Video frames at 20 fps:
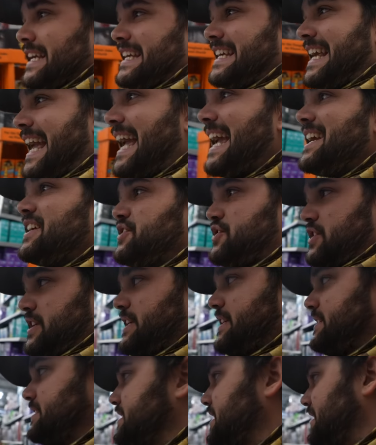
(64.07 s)

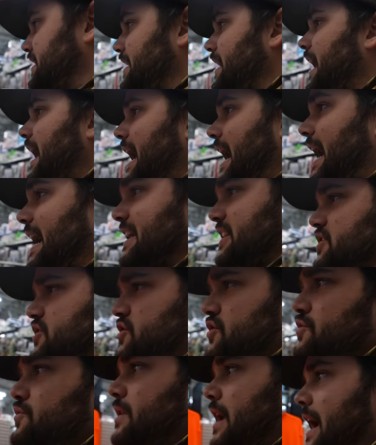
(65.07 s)
gauges I
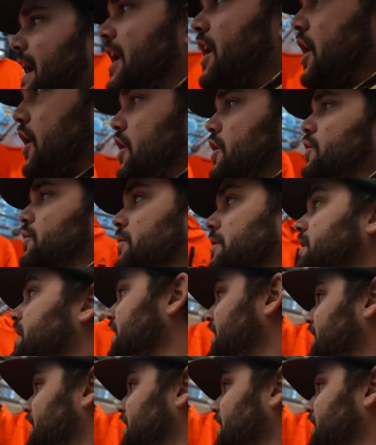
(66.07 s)
do not own